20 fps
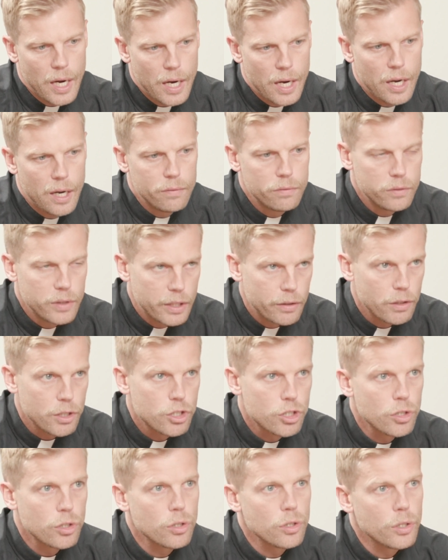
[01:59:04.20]
have
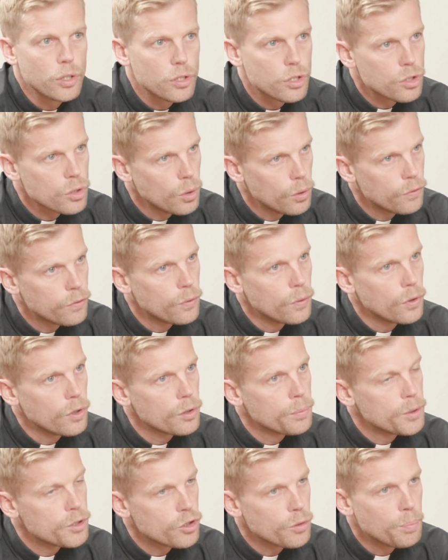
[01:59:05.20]
literature and so
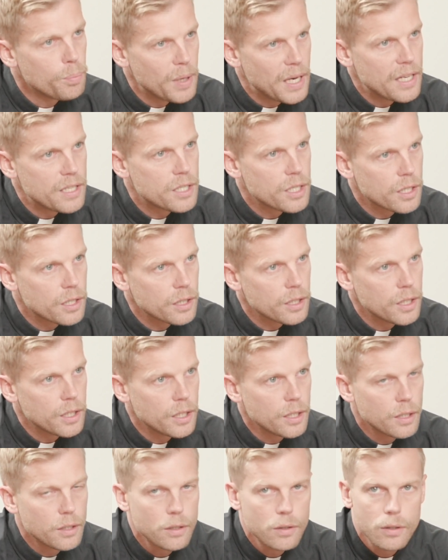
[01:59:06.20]
forth, but you're
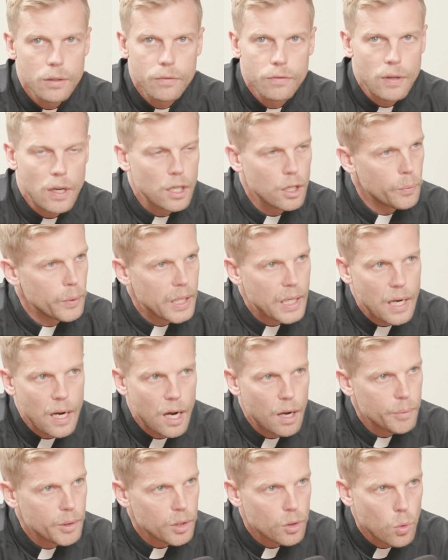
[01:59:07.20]
basically following
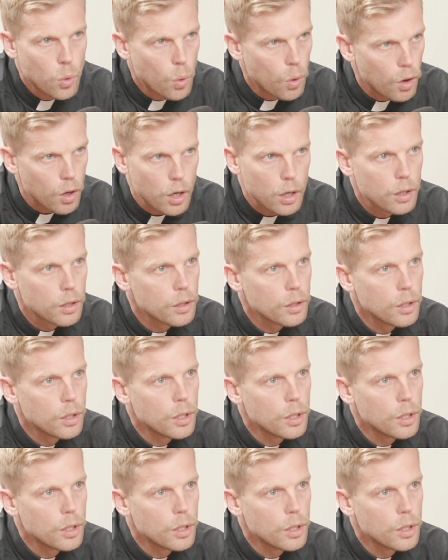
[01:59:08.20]
Common Core